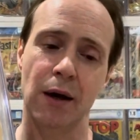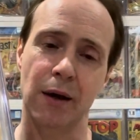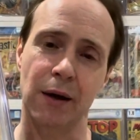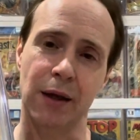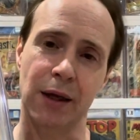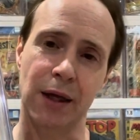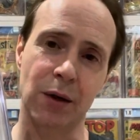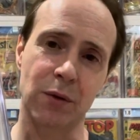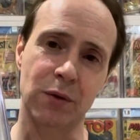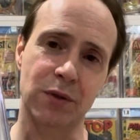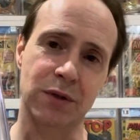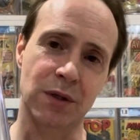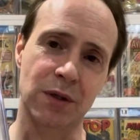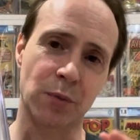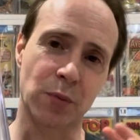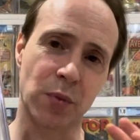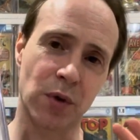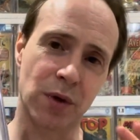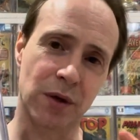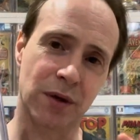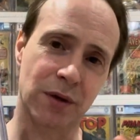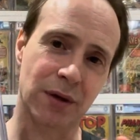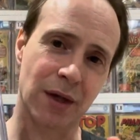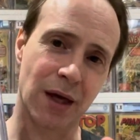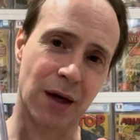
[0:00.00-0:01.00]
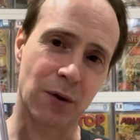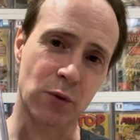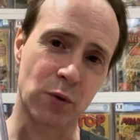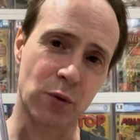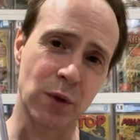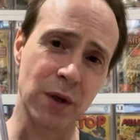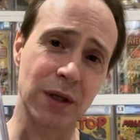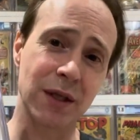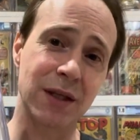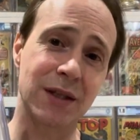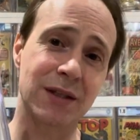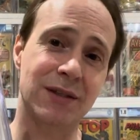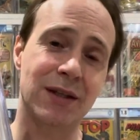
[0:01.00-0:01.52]
It was the book that
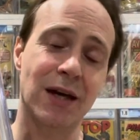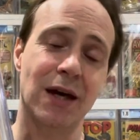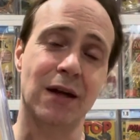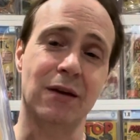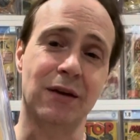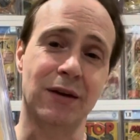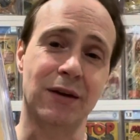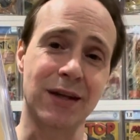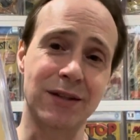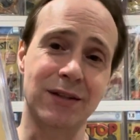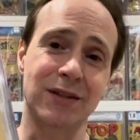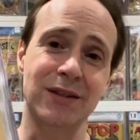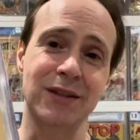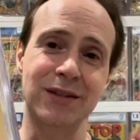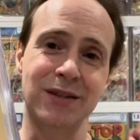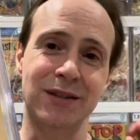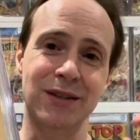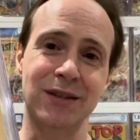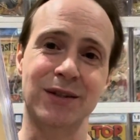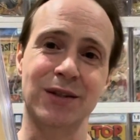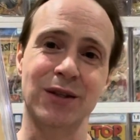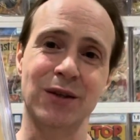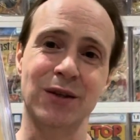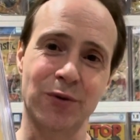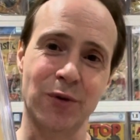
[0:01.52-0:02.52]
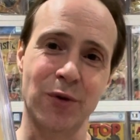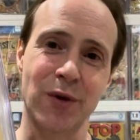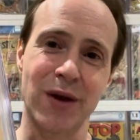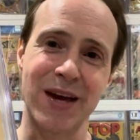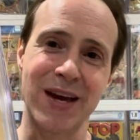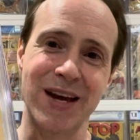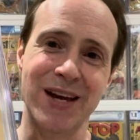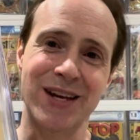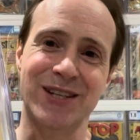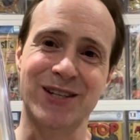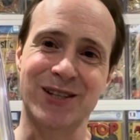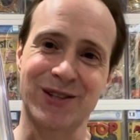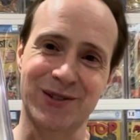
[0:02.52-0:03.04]
really said, this is the Silver
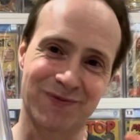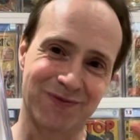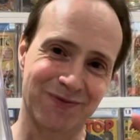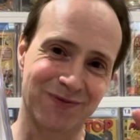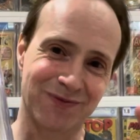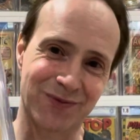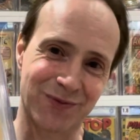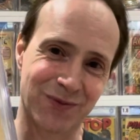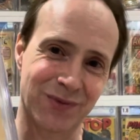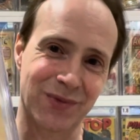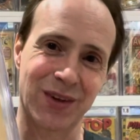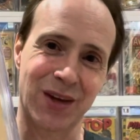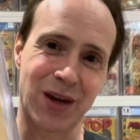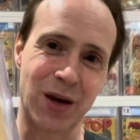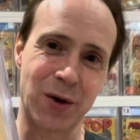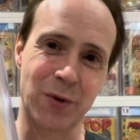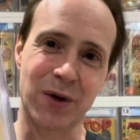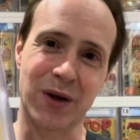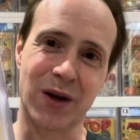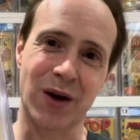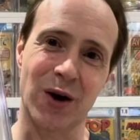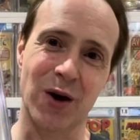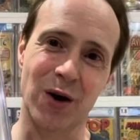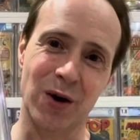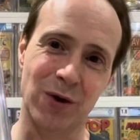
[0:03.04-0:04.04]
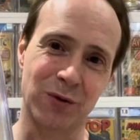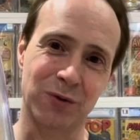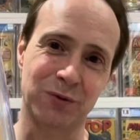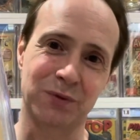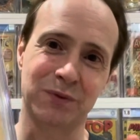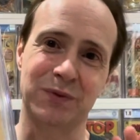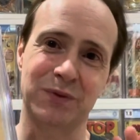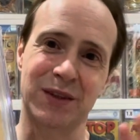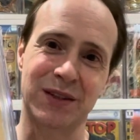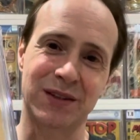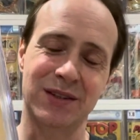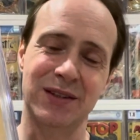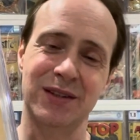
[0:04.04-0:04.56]
Age, here we go,
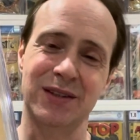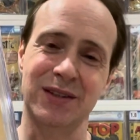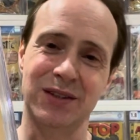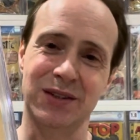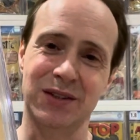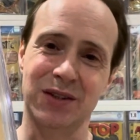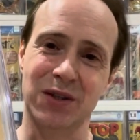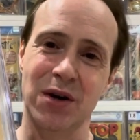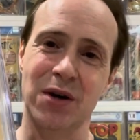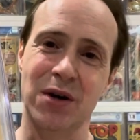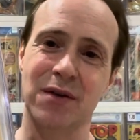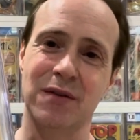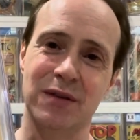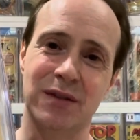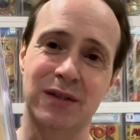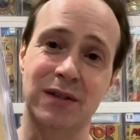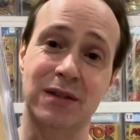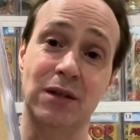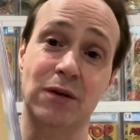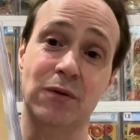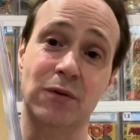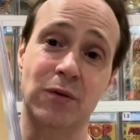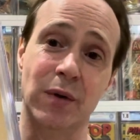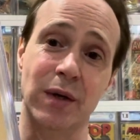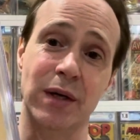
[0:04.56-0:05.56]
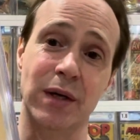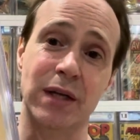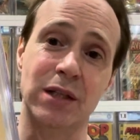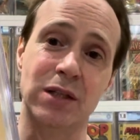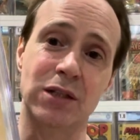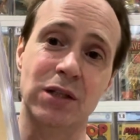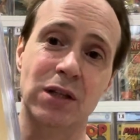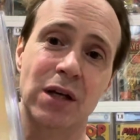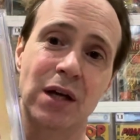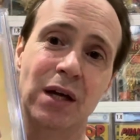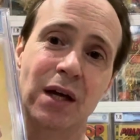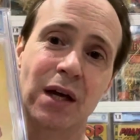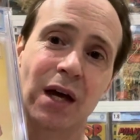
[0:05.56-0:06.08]
this is the start of the Silver Age.